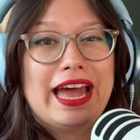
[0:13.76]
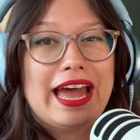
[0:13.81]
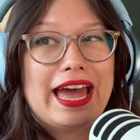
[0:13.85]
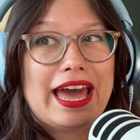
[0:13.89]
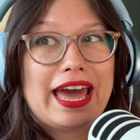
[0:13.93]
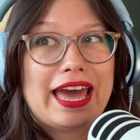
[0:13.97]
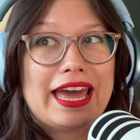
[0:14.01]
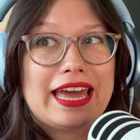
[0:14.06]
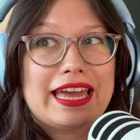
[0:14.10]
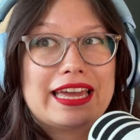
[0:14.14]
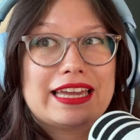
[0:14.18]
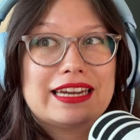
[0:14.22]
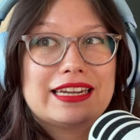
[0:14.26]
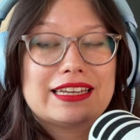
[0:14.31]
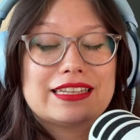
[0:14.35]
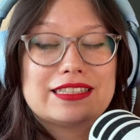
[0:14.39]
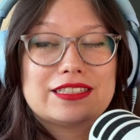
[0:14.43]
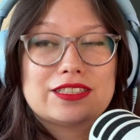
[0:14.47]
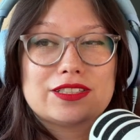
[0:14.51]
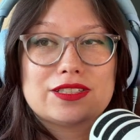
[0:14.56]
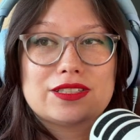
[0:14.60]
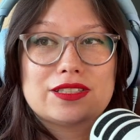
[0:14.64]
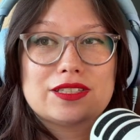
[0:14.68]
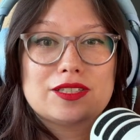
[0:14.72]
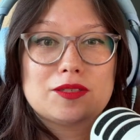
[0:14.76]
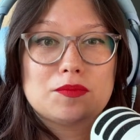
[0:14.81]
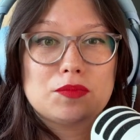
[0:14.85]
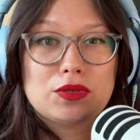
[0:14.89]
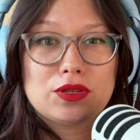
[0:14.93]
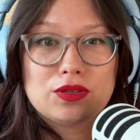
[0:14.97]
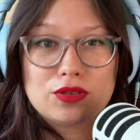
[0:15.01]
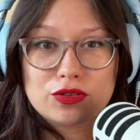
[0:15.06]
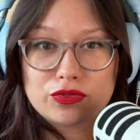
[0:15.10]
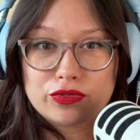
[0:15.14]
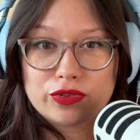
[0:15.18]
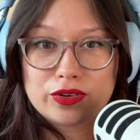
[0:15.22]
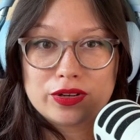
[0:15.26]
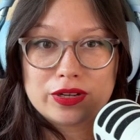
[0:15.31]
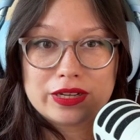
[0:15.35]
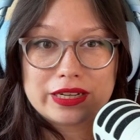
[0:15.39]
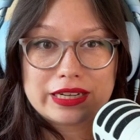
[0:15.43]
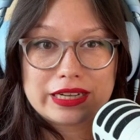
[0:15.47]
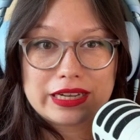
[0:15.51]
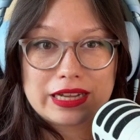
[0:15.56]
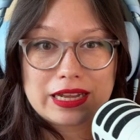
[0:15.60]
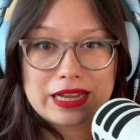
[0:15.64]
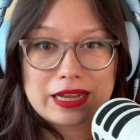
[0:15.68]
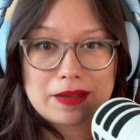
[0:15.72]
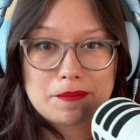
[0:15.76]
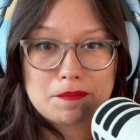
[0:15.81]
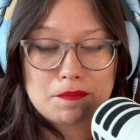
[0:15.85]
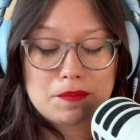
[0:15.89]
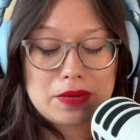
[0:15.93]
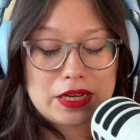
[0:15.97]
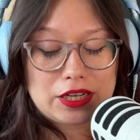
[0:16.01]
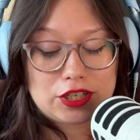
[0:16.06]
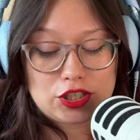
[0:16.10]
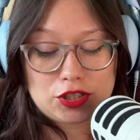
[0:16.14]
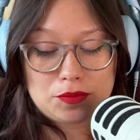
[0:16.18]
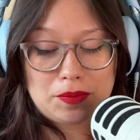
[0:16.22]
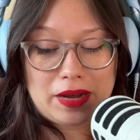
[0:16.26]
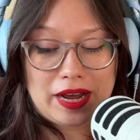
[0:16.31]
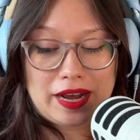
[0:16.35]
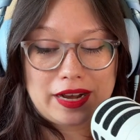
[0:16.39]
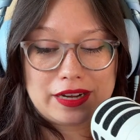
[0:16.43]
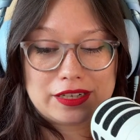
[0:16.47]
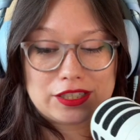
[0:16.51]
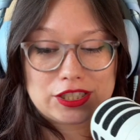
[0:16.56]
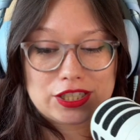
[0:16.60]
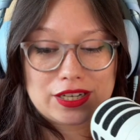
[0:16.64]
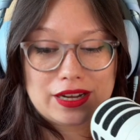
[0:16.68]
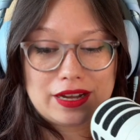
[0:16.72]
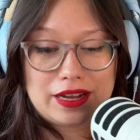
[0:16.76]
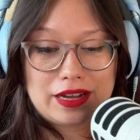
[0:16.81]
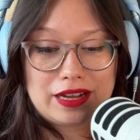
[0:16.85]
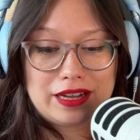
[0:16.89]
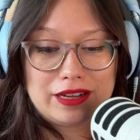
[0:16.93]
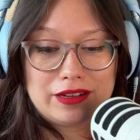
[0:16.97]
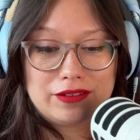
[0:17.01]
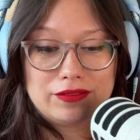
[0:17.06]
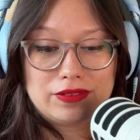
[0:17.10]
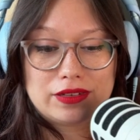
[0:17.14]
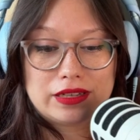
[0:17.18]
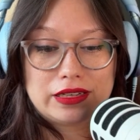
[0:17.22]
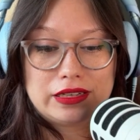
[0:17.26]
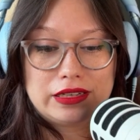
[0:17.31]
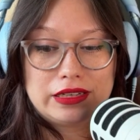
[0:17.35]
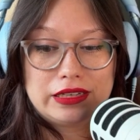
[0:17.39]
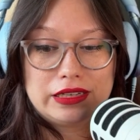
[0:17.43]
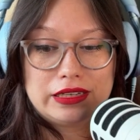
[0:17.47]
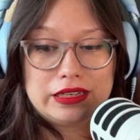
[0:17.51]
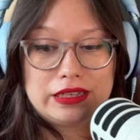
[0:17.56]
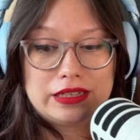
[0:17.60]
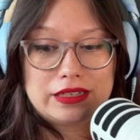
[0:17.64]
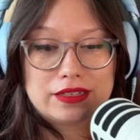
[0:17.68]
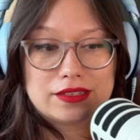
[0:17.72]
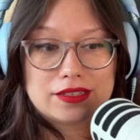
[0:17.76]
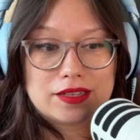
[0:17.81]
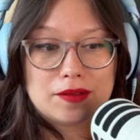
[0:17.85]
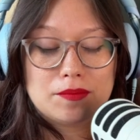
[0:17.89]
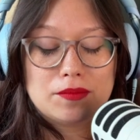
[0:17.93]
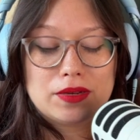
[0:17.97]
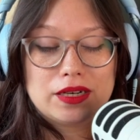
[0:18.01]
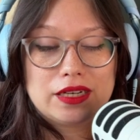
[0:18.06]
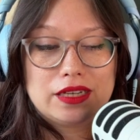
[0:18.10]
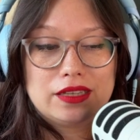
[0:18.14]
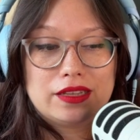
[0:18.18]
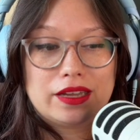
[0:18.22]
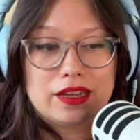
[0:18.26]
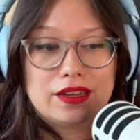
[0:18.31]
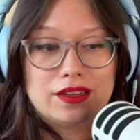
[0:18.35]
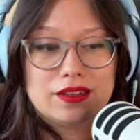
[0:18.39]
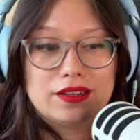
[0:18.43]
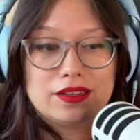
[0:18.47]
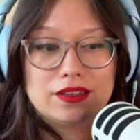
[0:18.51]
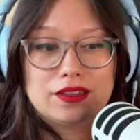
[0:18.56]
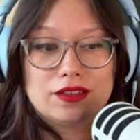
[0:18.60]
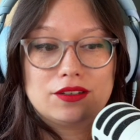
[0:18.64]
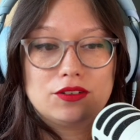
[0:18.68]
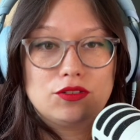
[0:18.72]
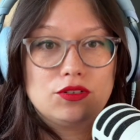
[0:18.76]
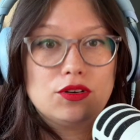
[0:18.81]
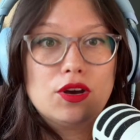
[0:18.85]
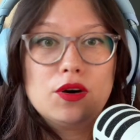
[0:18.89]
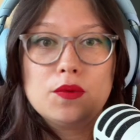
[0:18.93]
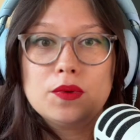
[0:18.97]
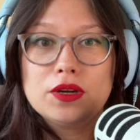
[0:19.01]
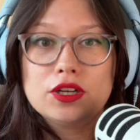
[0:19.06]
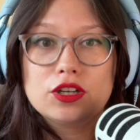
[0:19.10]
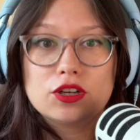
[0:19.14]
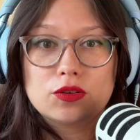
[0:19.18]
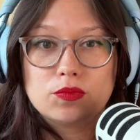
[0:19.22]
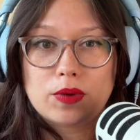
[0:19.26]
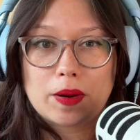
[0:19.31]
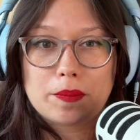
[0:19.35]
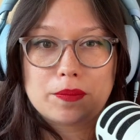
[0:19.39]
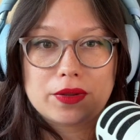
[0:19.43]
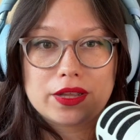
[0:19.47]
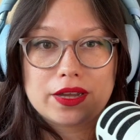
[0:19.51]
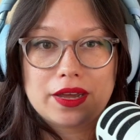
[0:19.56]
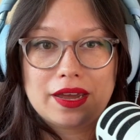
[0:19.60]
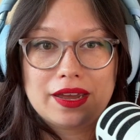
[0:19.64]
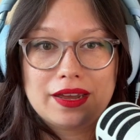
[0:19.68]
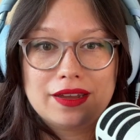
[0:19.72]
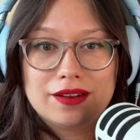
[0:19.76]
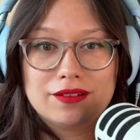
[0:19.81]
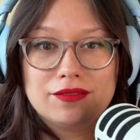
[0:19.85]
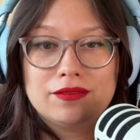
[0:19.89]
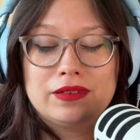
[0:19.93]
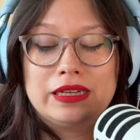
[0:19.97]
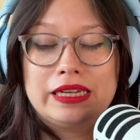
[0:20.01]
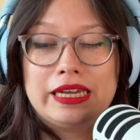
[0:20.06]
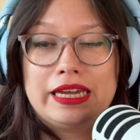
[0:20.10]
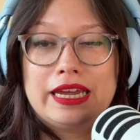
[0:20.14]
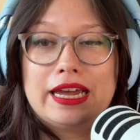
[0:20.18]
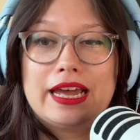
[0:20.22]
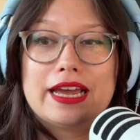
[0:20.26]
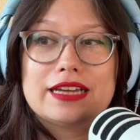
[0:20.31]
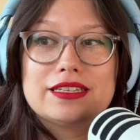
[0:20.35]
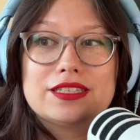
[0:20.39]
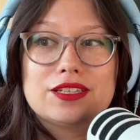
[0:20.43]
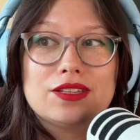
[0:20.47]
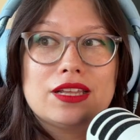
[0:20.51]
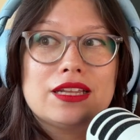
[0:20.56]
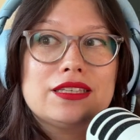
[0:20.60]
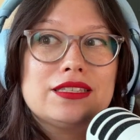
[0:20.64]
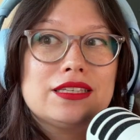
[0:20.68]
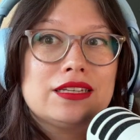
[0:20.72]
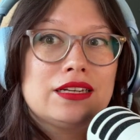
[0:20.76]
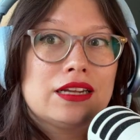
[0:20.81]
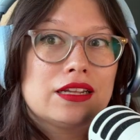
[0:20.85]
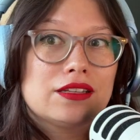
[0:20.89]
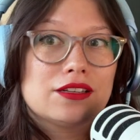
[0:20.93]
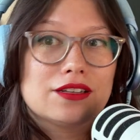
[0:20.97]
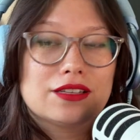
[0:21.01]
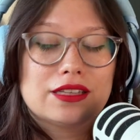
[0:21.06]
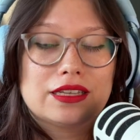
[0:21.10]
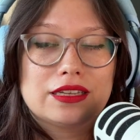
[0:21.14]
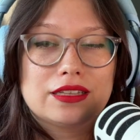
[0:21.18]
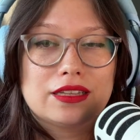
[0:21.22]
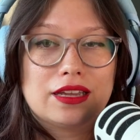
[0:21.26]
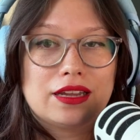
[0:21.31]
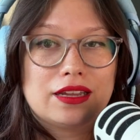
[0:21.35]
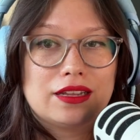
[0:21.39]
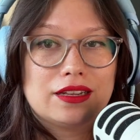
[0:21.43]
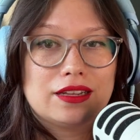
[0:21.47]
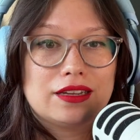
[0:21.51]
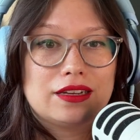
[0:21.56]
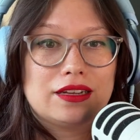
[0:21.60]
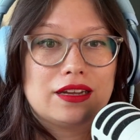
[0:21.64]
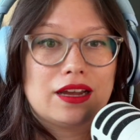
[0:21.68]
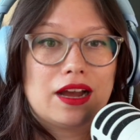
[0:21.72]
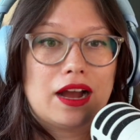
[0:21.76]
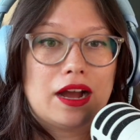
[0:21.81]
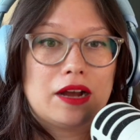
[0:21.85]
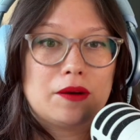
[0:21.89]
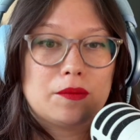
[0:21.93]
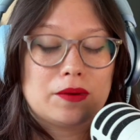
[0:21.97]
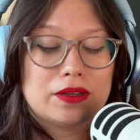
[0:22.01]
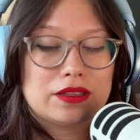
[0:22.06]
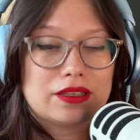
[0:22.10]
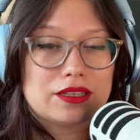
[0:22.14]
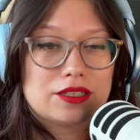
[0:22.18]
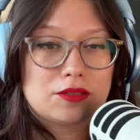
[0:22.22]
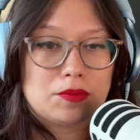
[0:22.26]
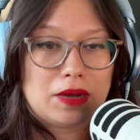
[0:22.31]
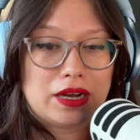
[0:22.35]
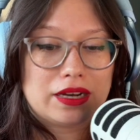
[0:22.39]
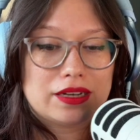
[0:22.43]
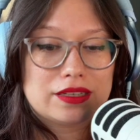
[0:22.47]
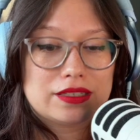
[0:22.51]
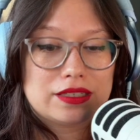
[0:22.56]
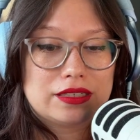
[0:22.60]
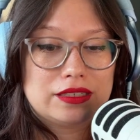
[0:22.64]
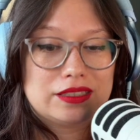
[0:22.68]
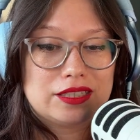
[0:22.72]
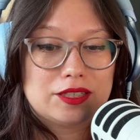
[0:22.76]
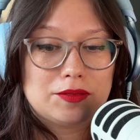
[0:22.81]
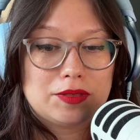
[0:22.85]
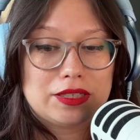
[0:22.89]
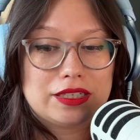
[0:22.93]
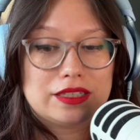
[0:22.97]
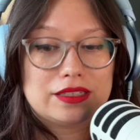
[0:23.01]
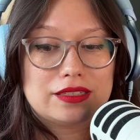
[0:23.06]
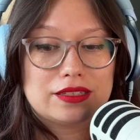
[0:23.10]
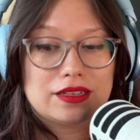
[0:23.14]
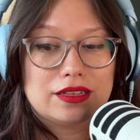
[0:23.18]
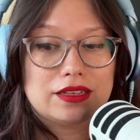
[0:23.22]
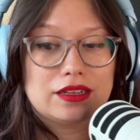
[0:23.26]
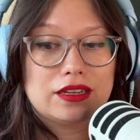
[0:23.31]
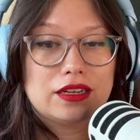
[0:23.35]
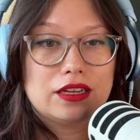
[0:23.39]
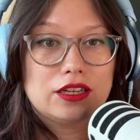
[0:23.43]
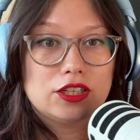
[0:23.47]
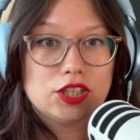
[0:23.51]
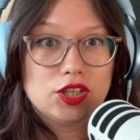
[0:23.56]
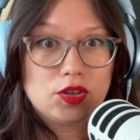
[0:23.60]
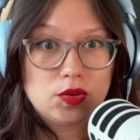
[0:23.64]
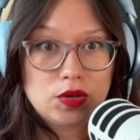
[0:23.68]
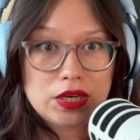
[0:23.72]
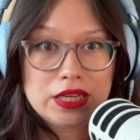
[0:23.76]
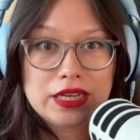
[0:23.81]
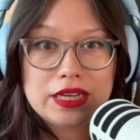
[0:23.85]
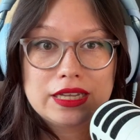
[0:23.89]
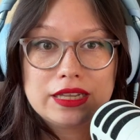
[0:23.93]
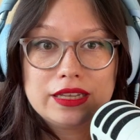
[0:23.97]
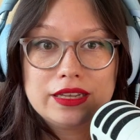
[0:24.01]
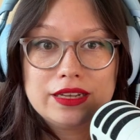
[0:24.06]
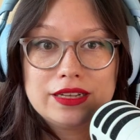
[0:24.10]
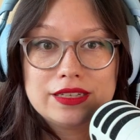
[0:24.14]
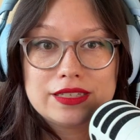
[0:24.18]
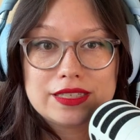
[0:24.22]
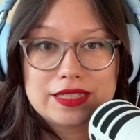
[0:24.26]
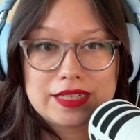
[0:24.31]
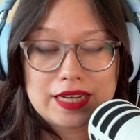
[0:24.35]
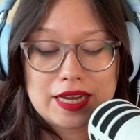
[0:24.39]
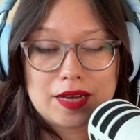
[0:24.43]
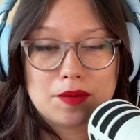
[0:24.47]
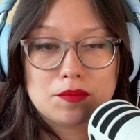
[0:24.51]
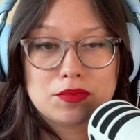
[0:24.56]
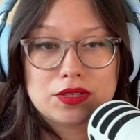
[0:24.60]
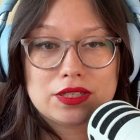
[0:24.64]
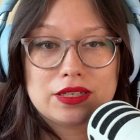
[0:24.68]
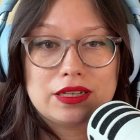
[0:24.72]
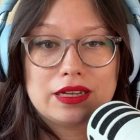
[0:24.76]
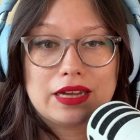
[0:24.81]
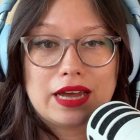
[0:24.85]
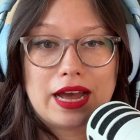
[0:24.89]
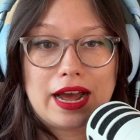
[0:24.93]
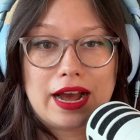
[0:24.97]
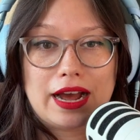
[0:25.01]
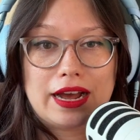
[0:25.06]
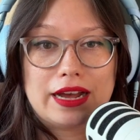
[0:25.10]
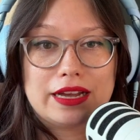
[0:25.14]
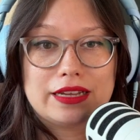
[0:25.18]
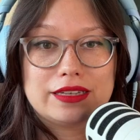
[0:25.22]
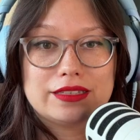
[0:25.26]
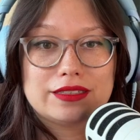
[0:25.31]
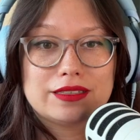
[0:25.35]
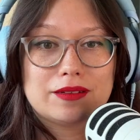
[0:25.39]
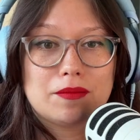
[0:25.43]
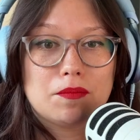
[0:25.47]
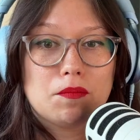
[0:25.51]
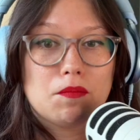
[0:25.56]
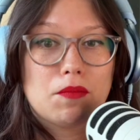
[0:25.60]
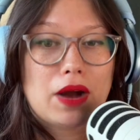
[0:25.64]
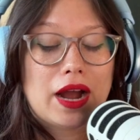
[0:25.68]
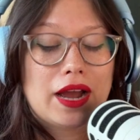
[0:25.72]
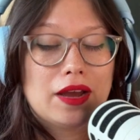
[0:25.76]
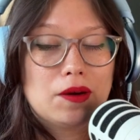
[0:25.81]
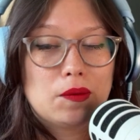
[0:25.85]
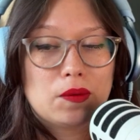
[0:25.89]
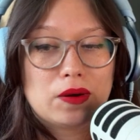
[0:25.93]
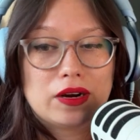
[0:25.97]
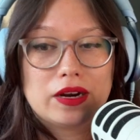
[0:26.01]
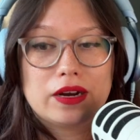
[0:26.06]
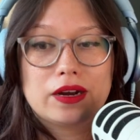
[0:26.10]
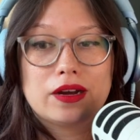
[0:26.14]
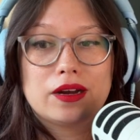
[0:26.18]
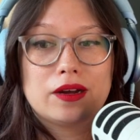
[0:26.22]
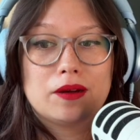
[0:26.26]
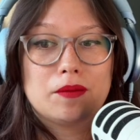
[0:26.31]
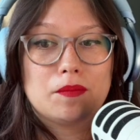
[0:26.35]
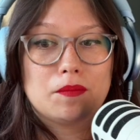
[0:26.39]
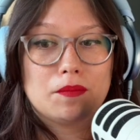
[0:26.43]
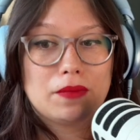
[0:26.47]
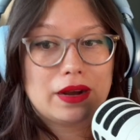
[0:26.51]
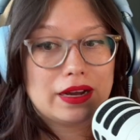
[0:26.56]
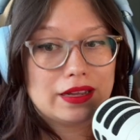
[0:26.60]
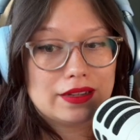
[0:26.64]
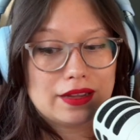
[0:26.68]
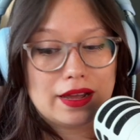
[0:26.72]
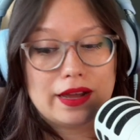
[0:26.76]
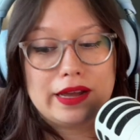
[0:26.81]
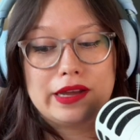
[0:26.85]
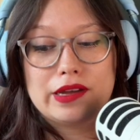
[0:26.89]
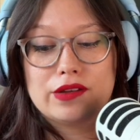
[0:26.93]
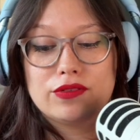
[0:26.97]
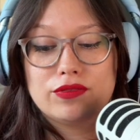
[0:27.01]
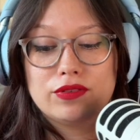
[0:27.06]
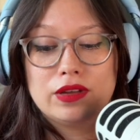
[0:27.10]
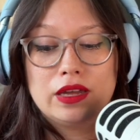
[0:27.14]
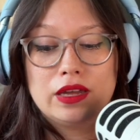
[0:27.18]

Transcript: and it's just this beautiful mishmash of somebody that like no one could replicate. And so that's another thing that like I want this magazine to be, is like uniquely stamped as my work, my life,